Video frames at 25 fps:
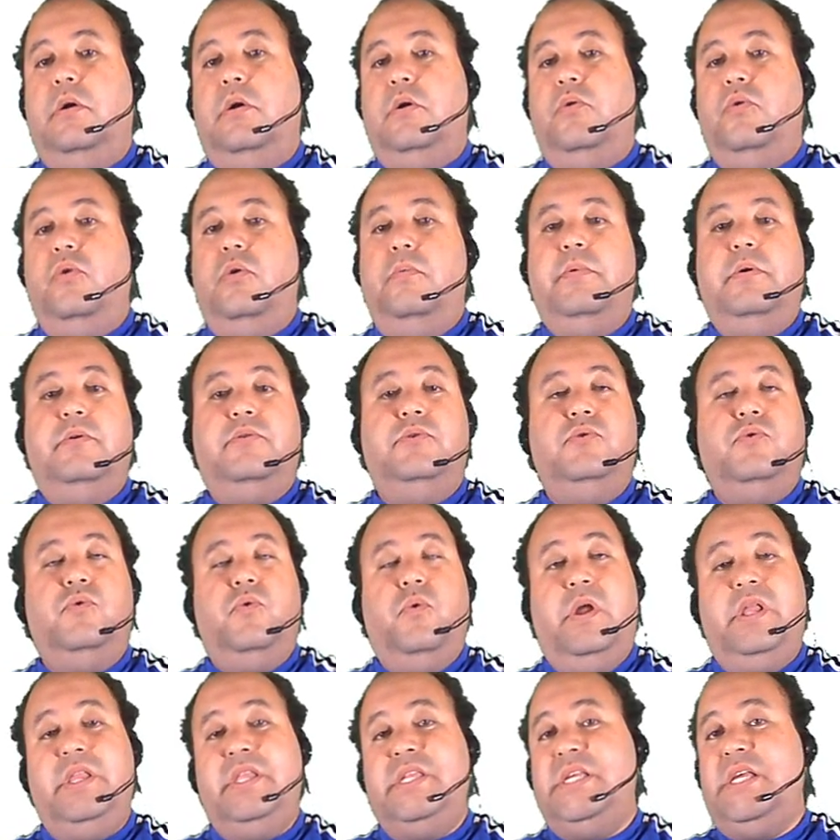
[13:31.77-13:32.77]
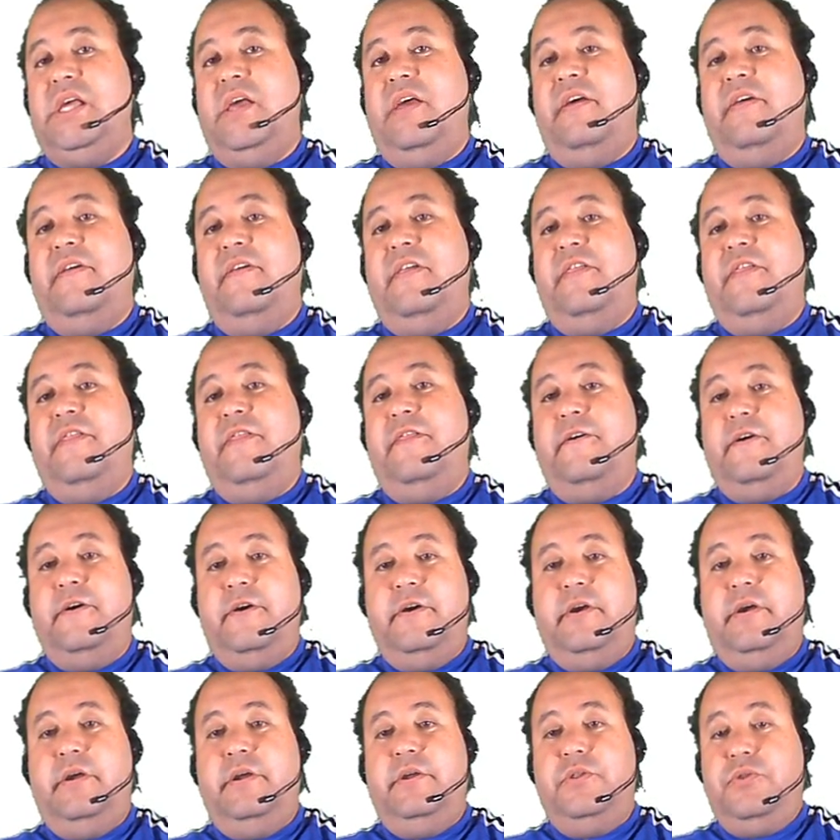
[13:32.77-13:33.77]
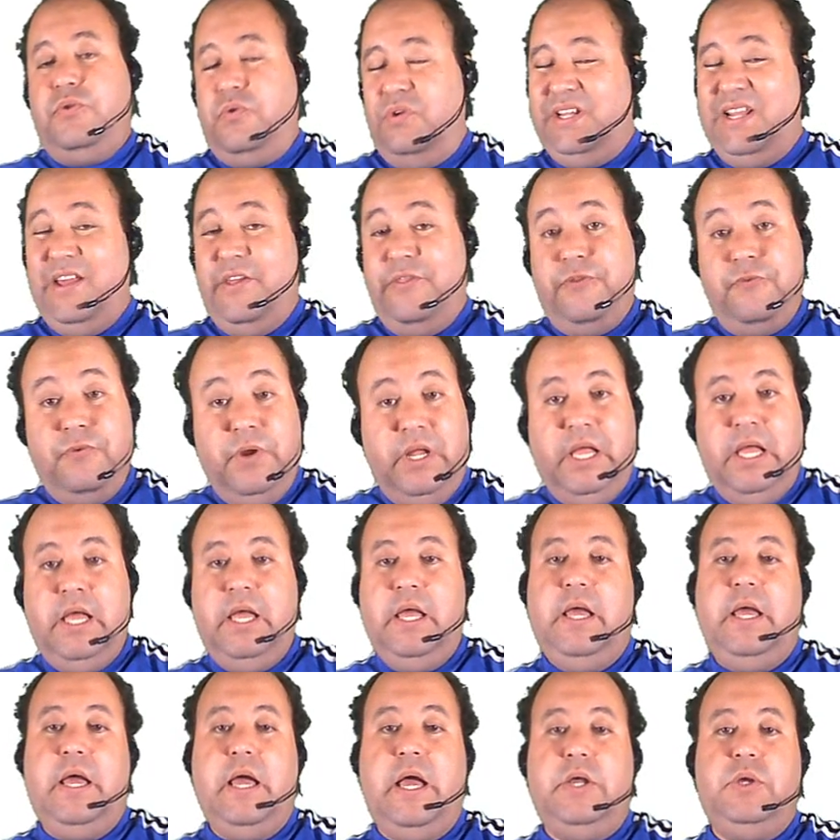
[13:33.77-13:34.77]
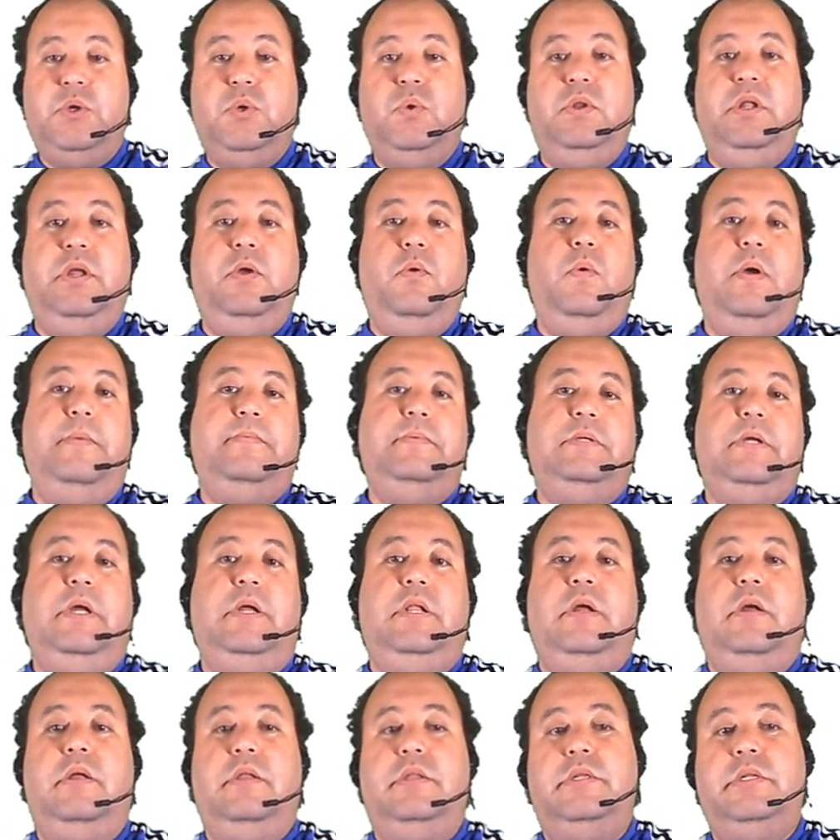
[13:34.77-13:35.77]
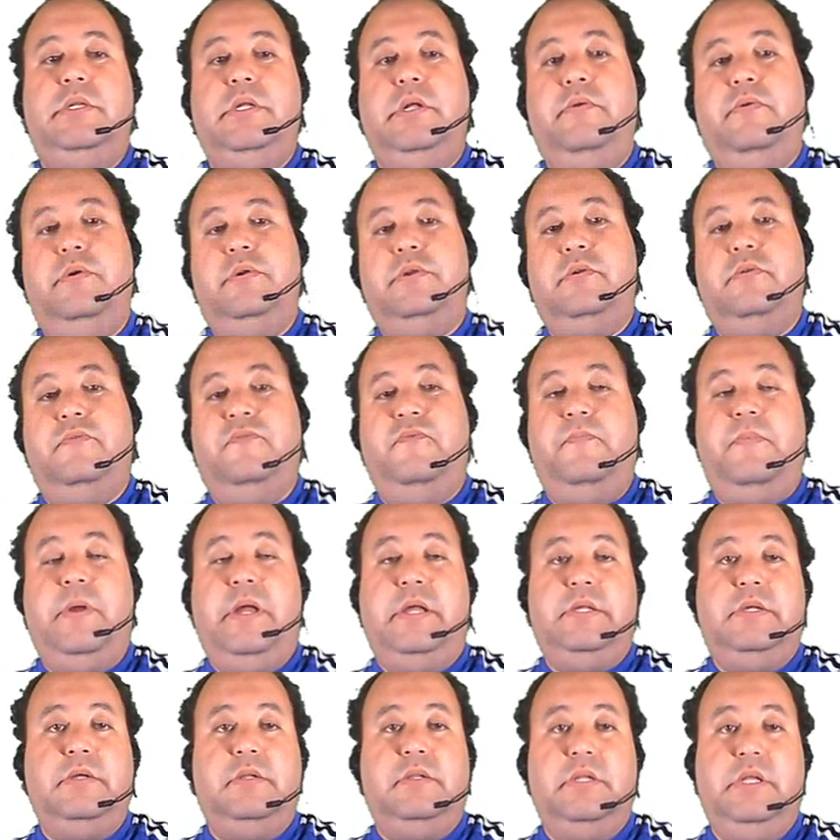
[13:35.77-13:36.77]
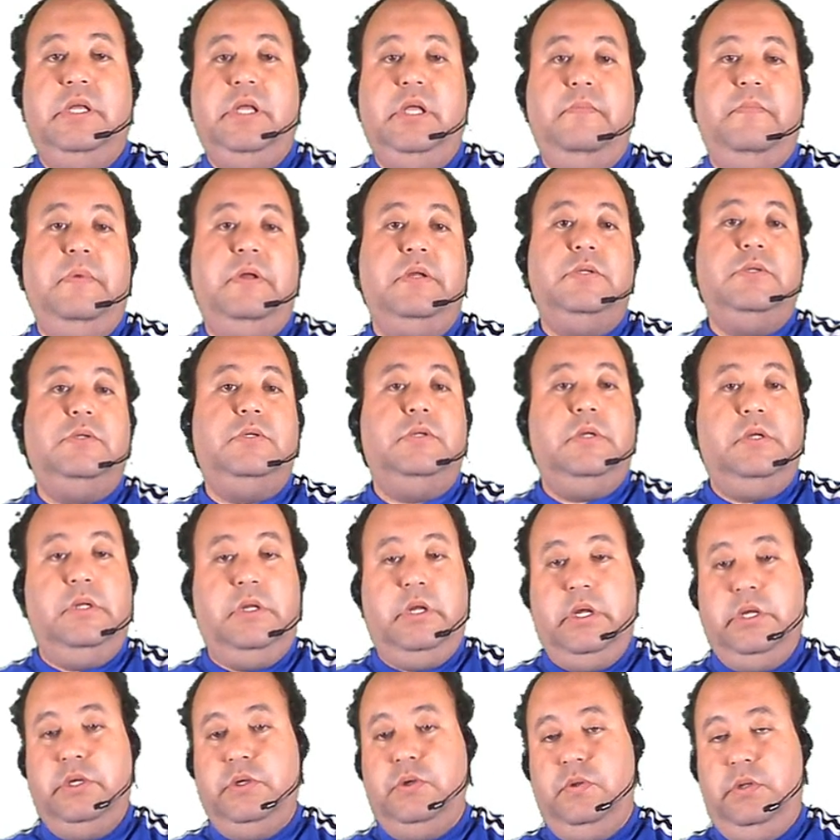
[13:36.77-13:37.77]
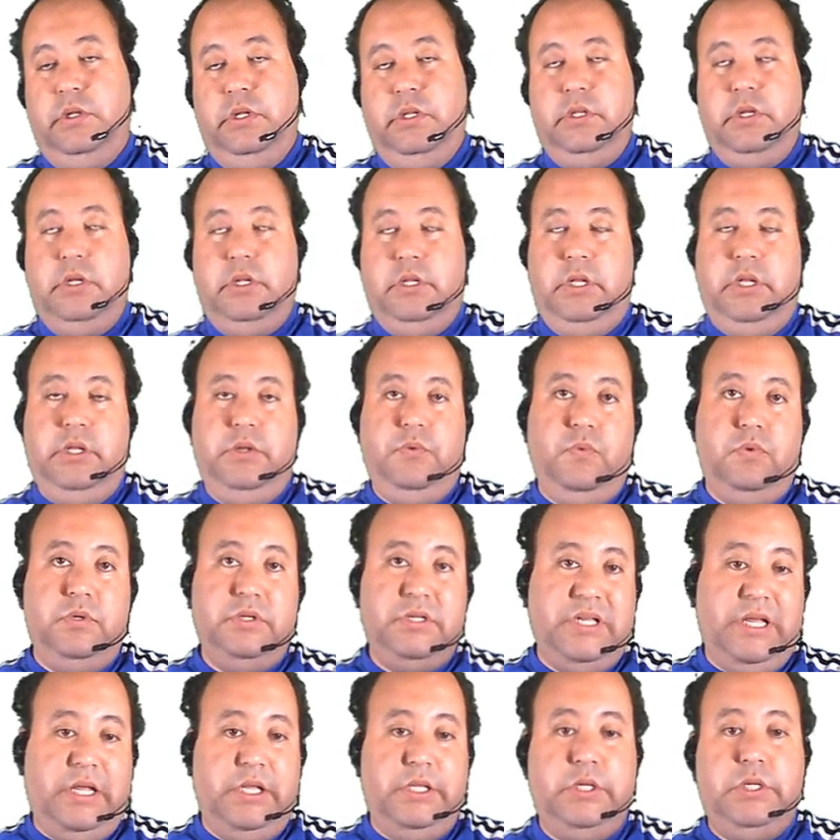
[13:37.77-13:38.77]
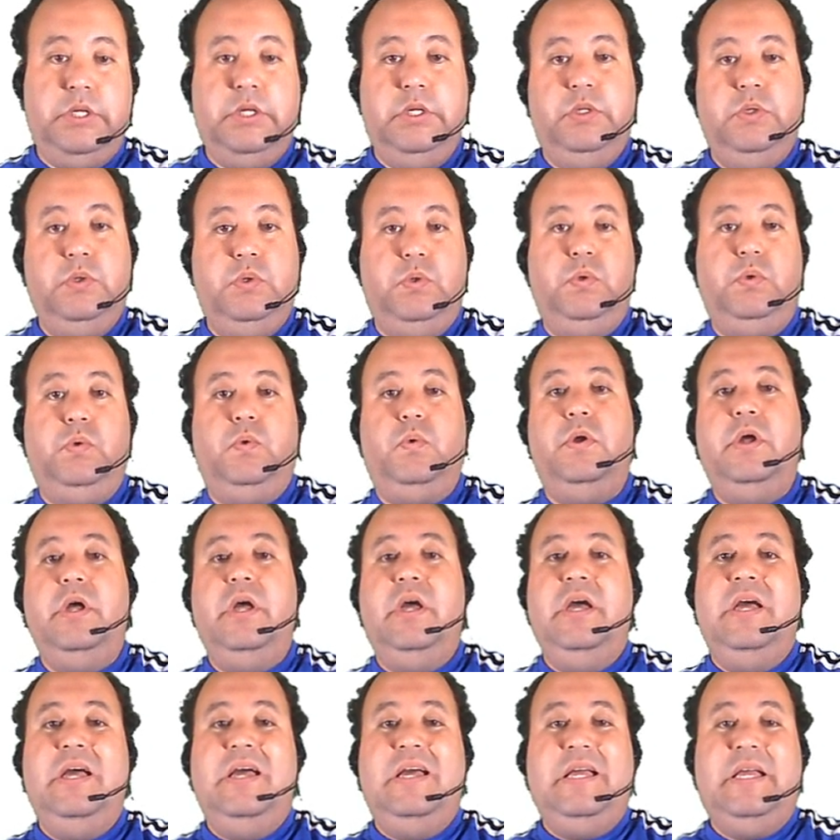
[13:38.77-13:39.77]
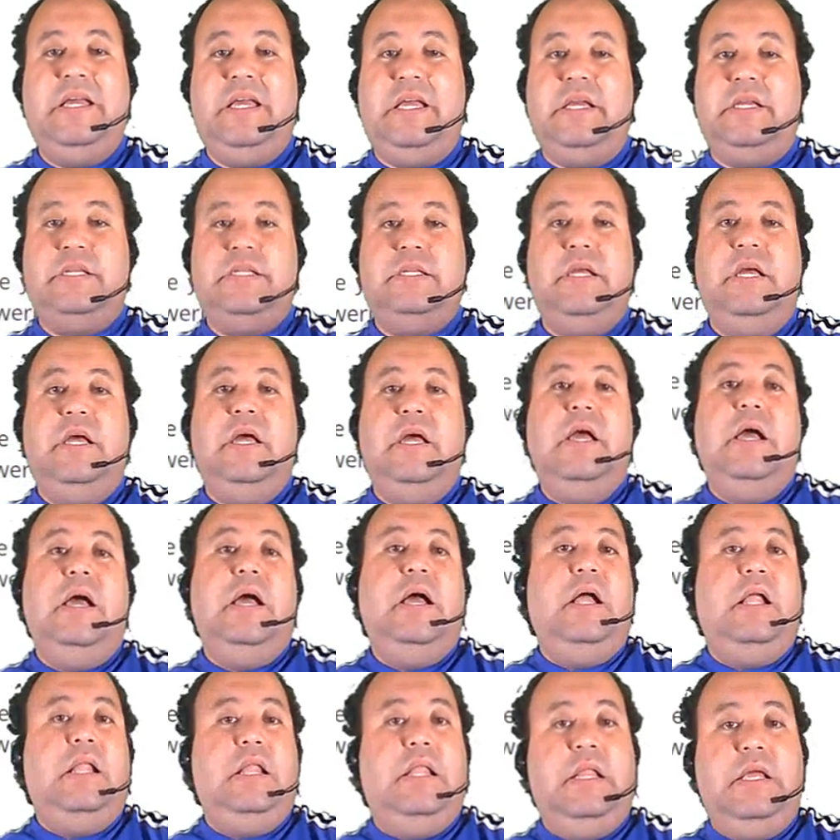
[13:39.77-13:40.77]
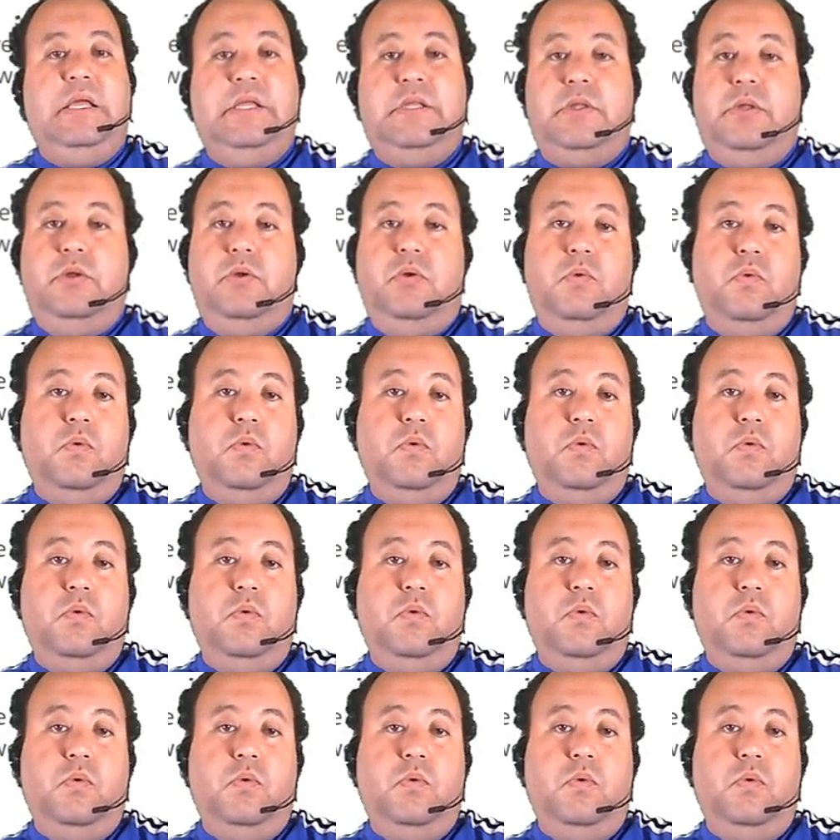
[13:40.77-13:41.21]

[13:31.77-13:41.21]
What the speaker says: group of 23 actually website and series of special emails, actually, that he will send to his list.